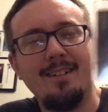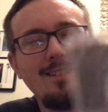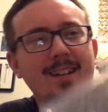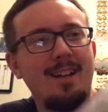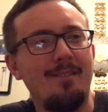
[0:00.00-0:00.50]

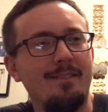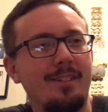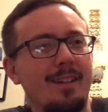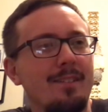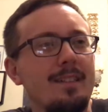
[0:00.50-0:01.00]
It's not even
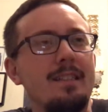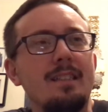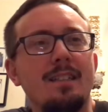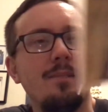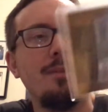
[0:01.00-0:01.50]
funny.
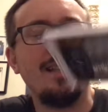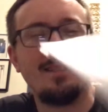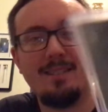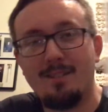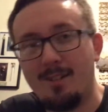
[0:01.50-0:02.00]
But
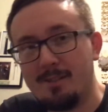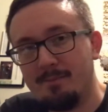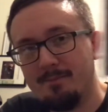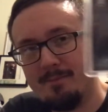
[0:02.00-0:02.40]
this is awesome.